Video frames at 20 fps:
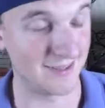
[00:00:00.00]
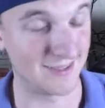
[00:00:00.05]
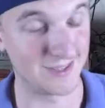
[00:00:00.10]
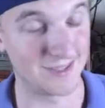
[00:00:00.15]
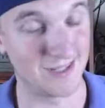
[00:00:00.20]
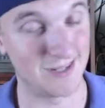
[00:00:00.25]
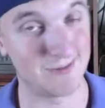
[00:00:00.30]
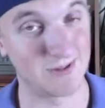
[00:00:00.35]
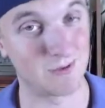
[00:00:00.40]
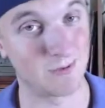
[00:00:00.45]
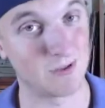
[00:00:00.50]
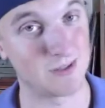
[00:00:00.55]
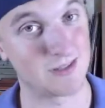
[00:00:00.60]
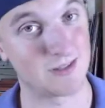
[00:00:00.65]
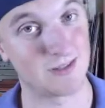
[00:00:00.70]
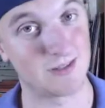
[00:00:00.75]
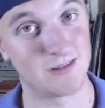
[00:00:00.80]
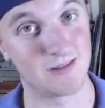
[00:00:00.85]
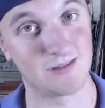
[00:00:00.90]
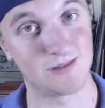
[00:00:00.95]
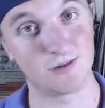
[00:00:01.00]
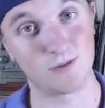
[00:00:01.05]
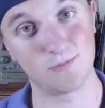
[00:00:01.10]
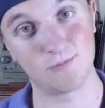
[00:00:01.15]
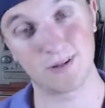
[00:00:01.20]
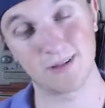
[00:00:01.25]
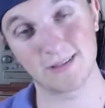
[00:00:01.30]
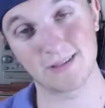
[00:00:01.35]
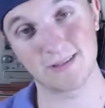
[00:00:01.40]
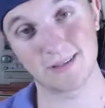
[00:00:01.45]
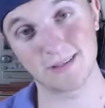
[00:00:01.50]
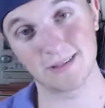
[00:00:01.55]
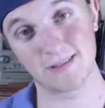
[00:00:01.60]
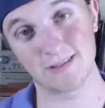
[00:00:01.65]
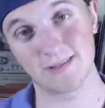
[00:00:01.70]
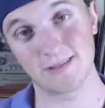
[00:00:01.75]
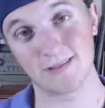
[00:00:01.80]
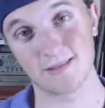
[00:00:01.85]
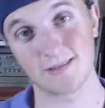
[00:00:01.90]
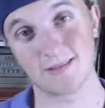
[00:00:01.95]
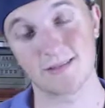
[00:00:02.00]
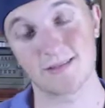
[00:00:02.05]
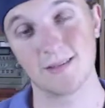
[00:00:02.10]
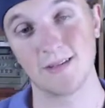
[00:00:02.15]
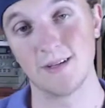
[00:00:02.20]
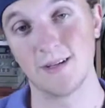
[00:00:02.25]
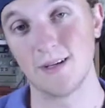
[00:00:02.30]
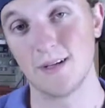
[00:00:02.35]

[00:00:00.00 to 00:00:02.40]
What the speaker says: Jameis Winston, 2 pick sixes,